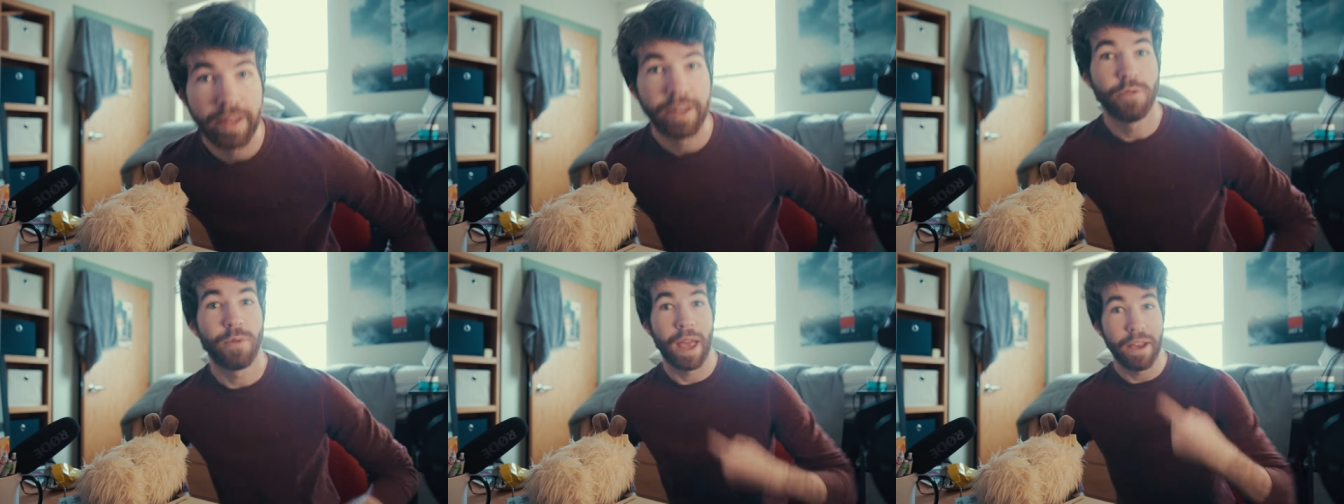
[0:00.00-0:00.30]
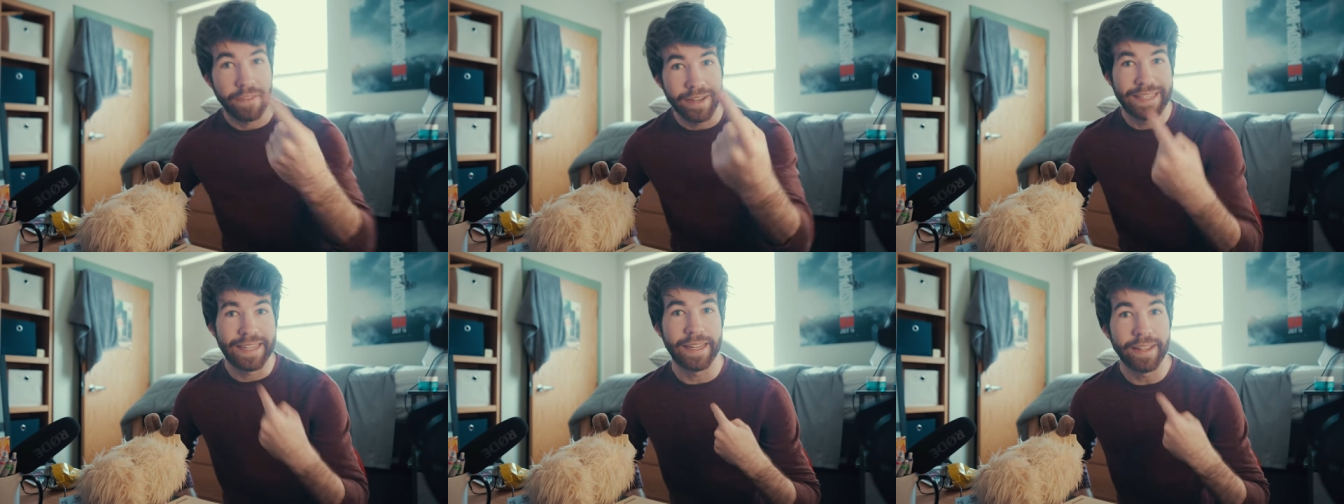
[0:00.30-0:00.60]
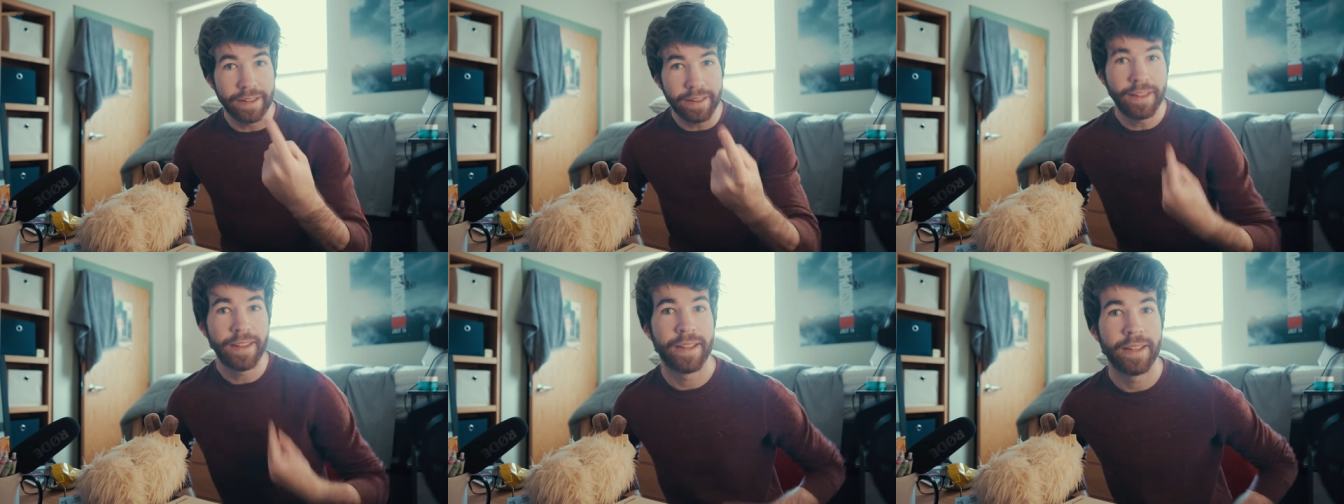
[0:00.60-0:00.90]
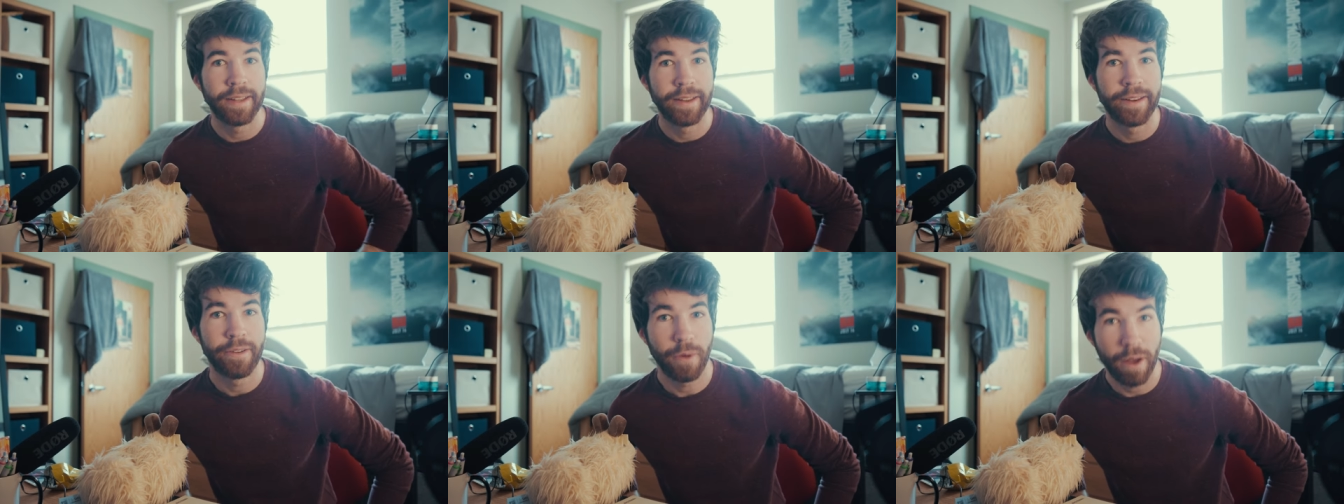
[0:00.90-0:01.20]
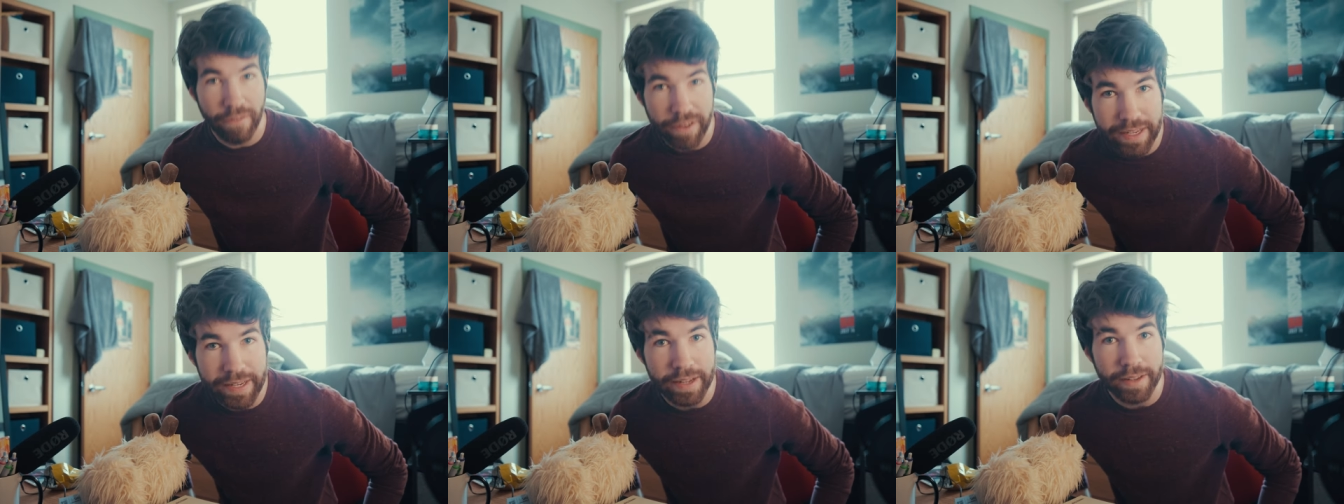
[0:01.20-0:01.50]
Do we have a deal? Do we
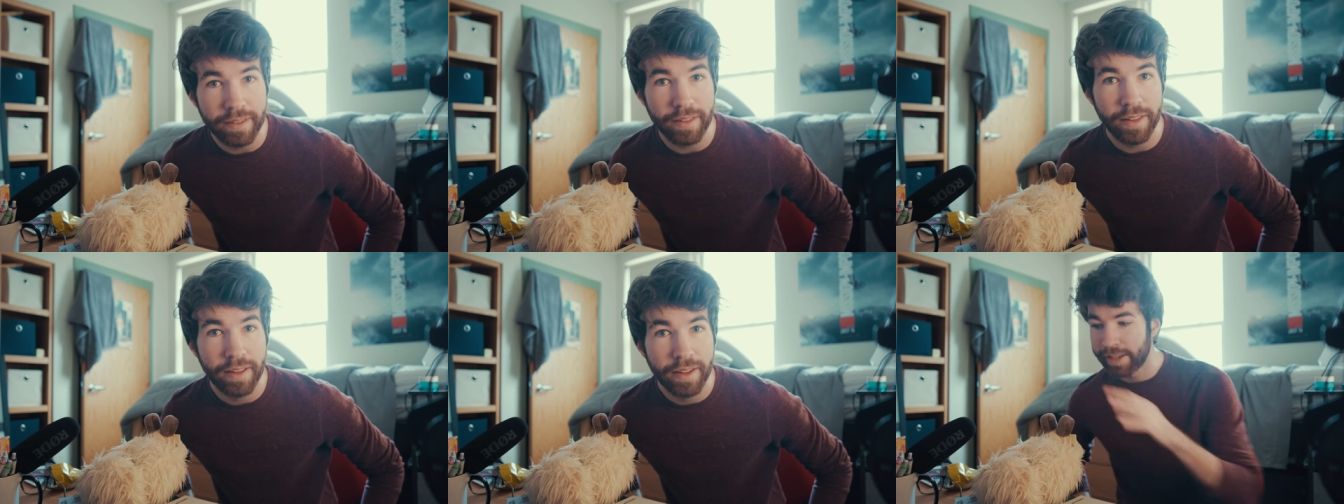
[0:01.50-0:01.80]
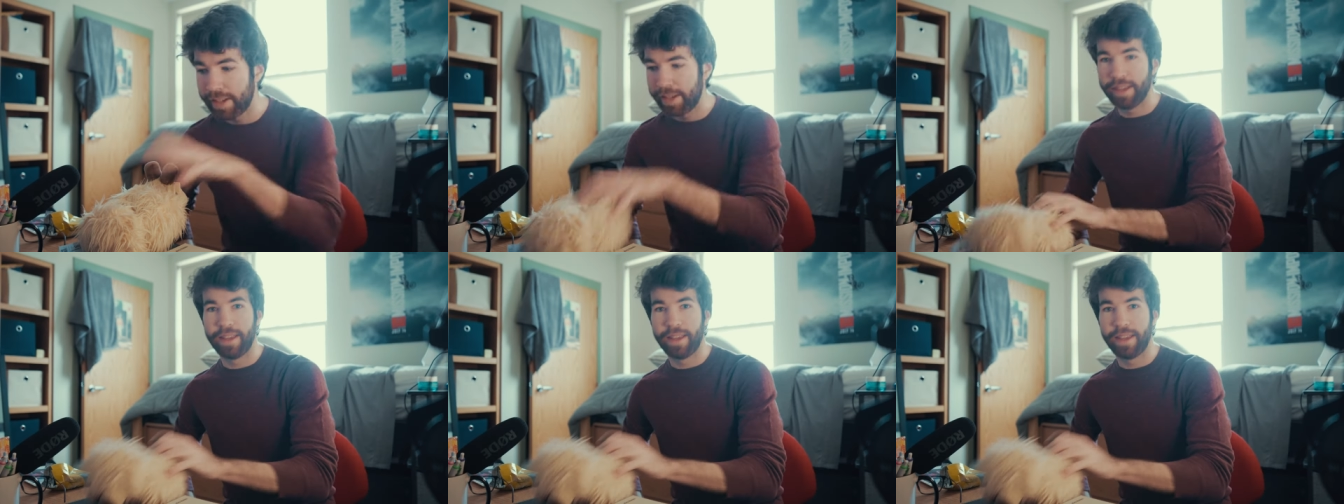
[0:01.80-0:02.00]
have a deal?